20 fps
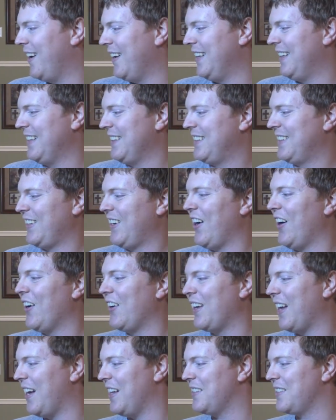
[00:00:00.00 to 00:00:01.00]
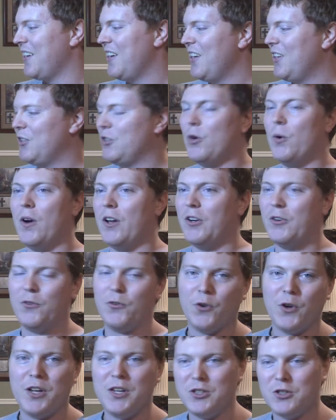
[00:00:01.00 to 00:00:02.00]
This card gains 200
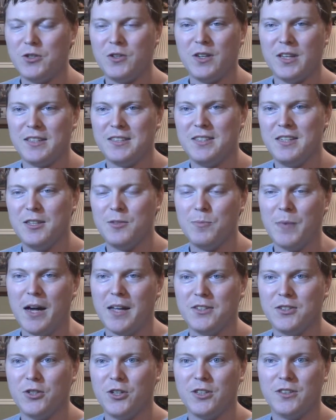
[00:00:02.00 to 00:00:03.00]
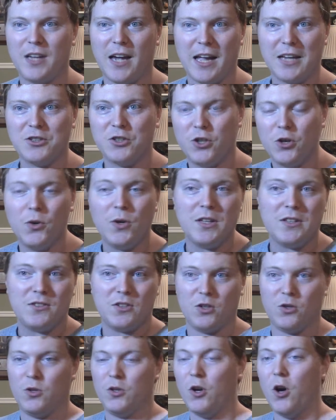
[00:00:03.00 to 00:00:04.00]
for each Xyz monster attached to it,
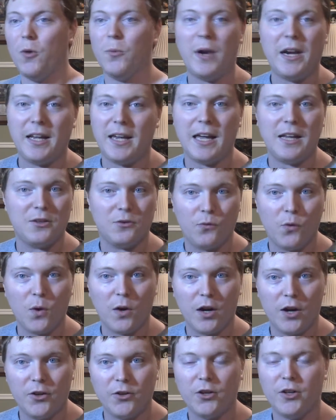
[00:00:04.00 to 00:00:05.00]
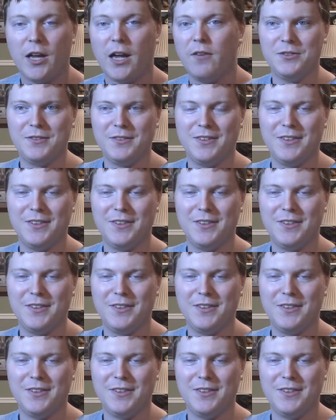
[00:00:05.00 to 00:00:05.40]
so it already gains 400 having